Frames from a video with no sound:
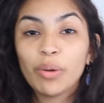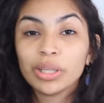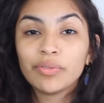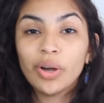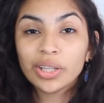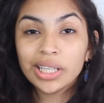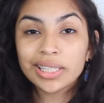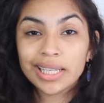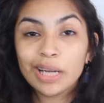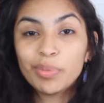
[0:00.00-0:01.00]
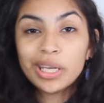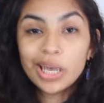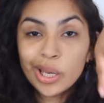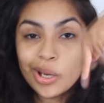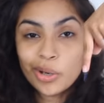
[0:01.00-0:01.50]
I will leave all the links down
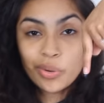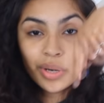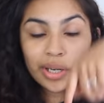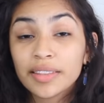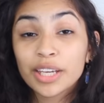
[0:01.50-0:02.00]
below.